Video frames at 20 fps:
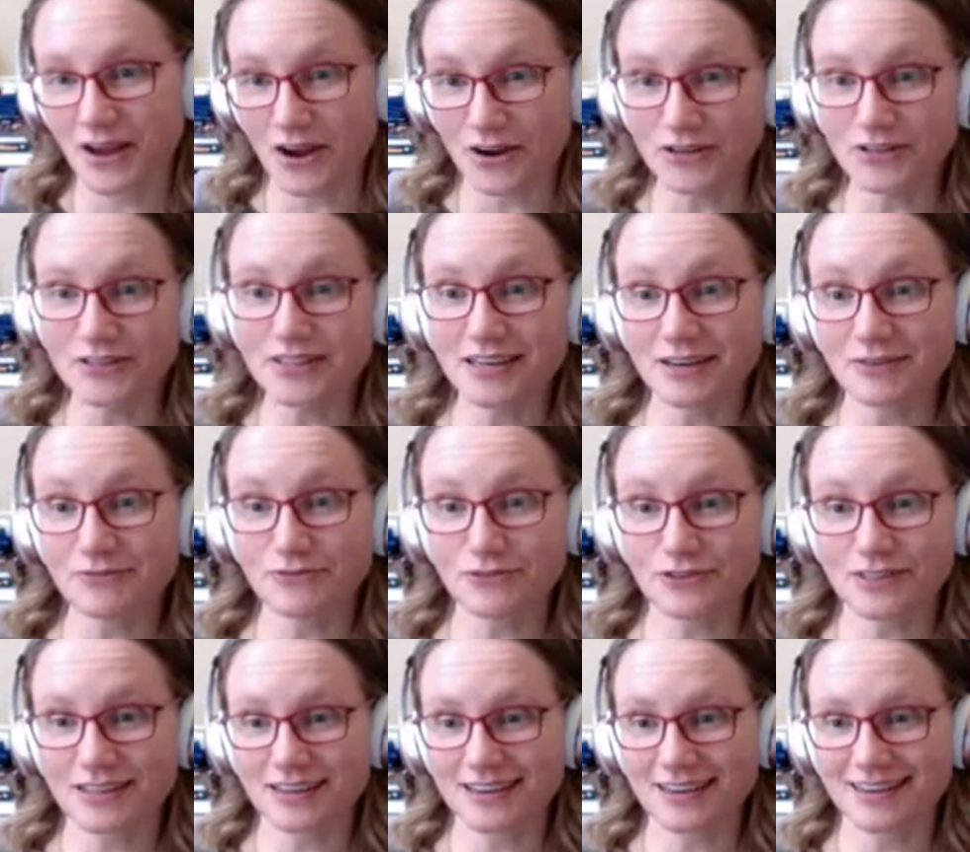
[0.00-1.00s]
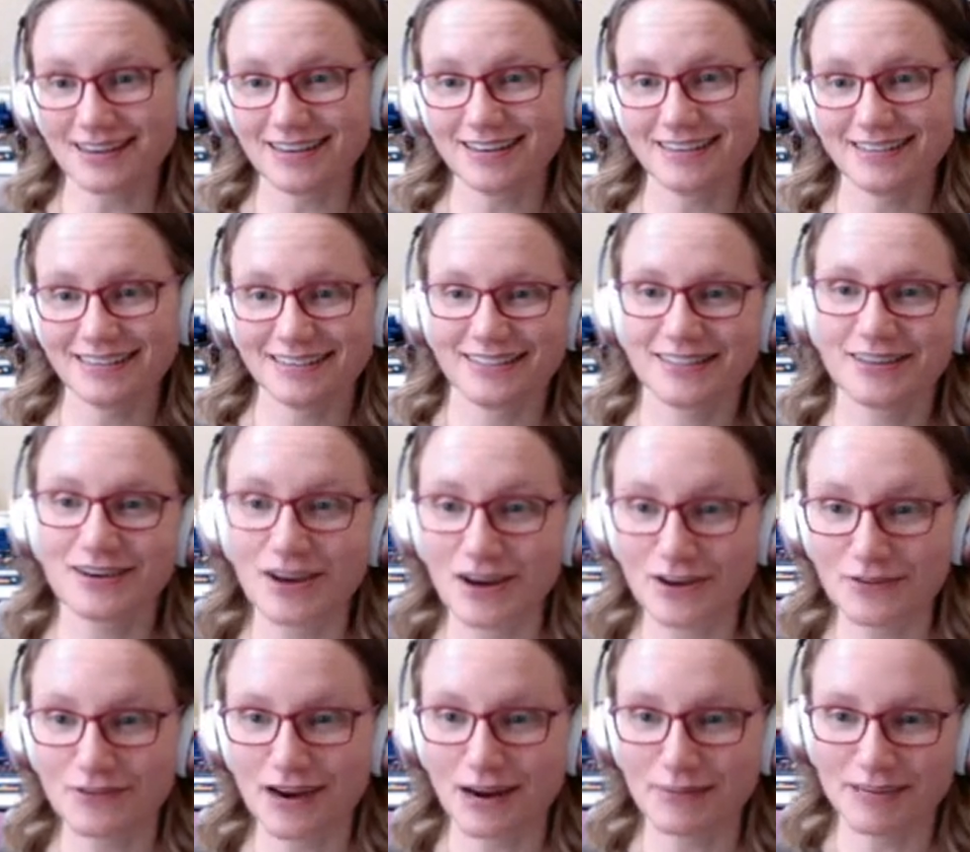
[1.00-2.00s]
Are you thinking for the
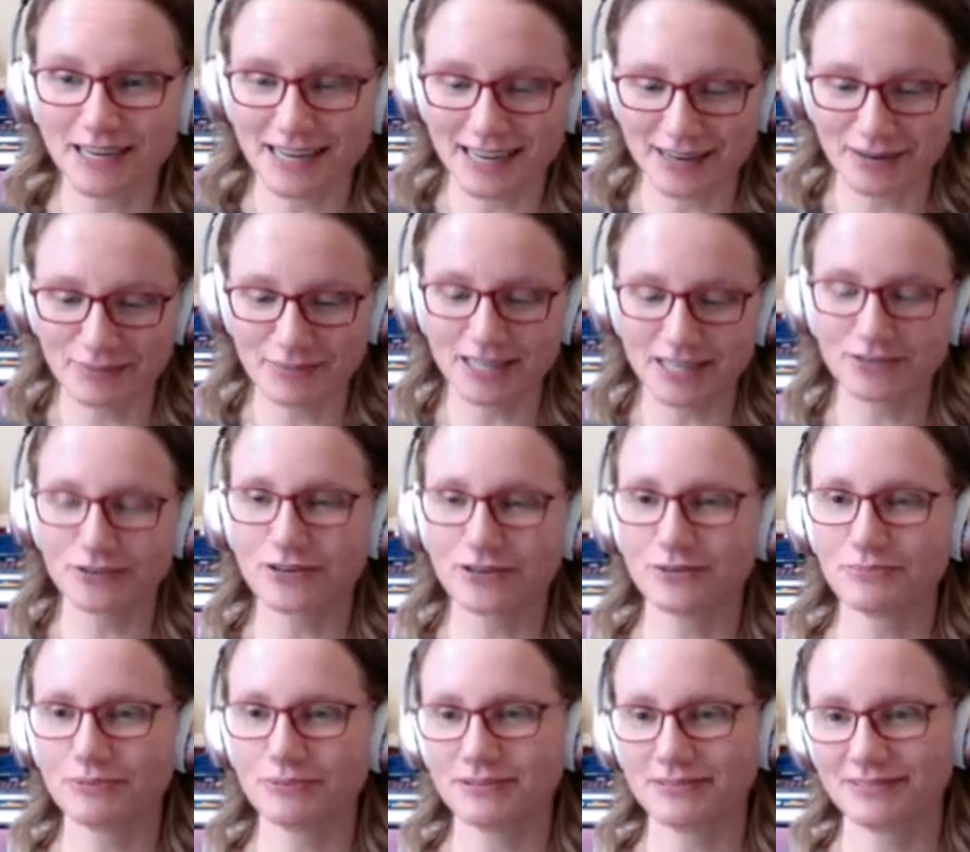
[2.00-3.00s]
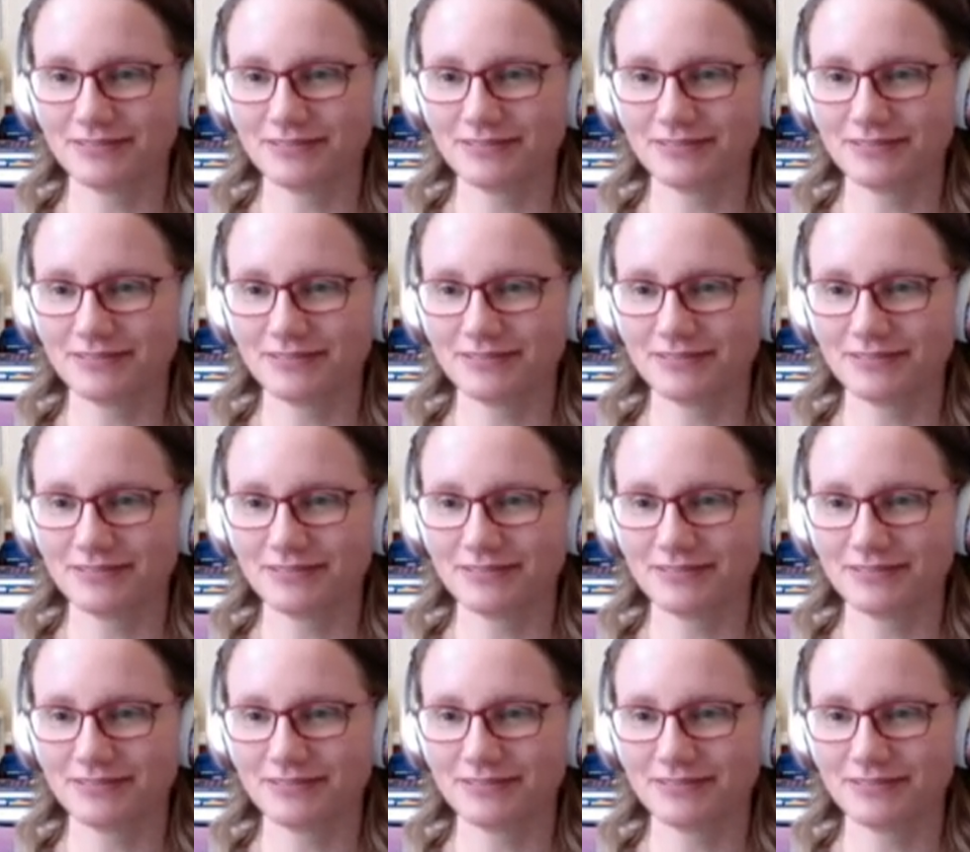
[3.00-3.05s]
non-rabbit animate group?